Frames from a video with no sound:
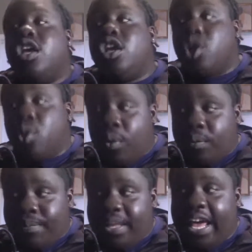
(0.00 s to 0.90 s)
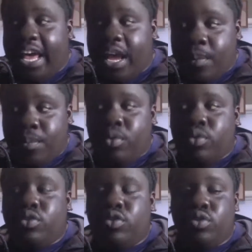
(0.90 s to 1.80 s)
you will be
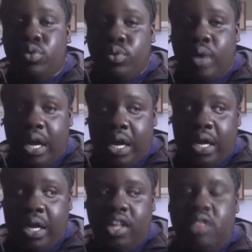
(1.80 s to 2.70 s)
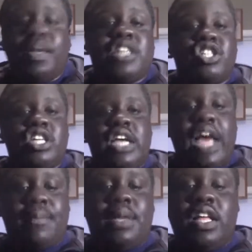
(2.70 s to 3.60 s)
able to, especially,
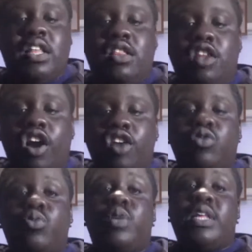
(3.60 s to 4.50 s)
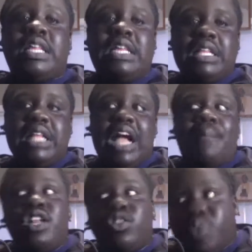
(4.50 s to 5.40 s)
I'm going
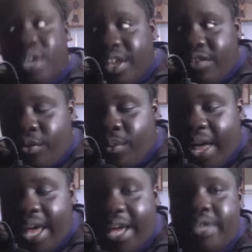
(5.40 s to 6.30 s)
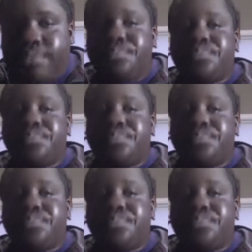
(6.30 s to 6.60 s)
to do a giveaway